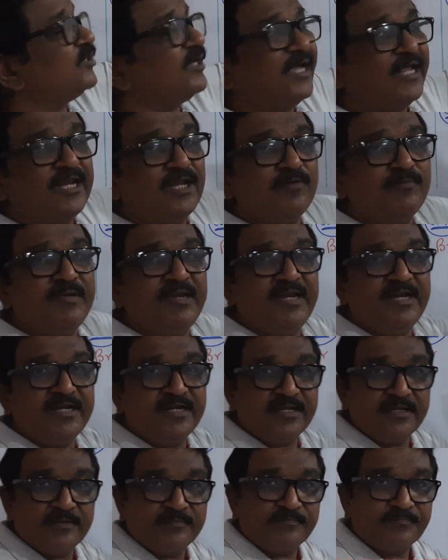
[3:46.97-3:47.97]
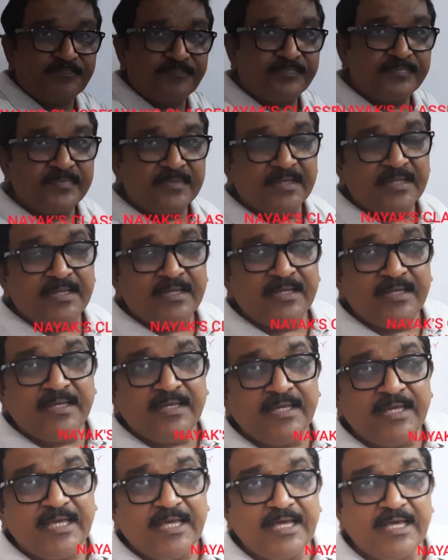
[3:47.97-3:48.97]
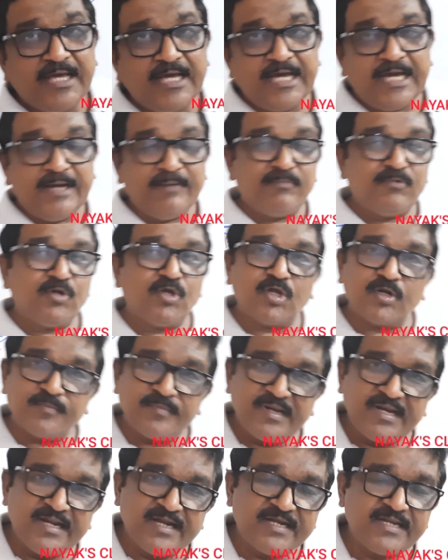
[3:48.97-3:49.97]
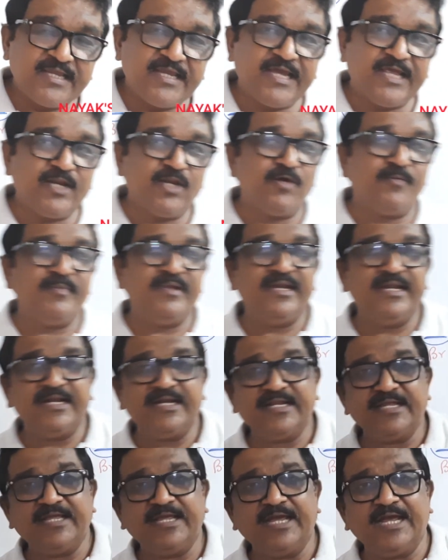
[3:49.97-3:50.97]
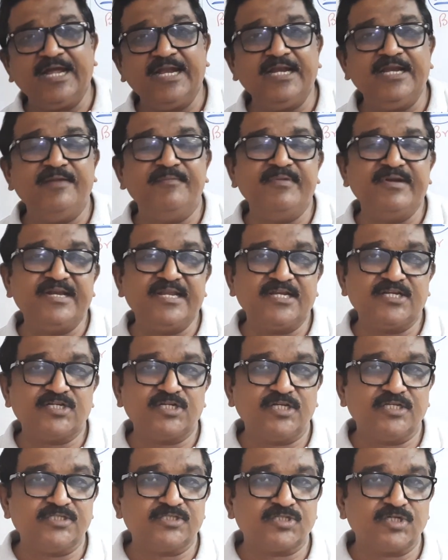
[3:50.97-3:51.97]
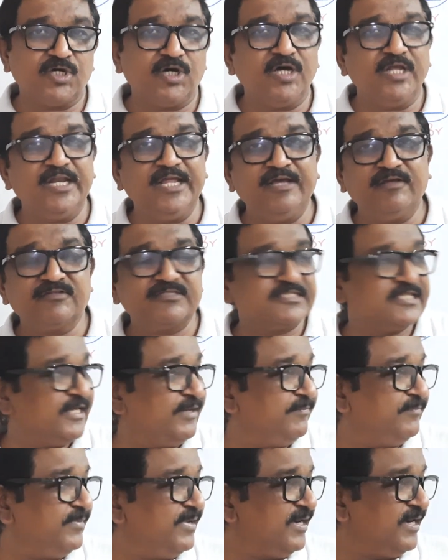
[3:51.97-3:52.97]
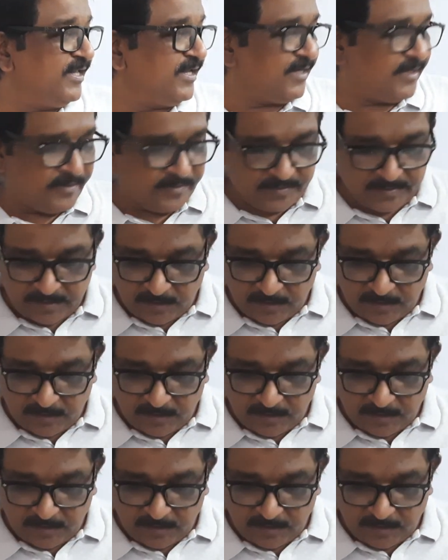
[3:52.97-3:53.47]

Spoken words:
anomaly. Abnormality, anomaly and limitations all have same meaning.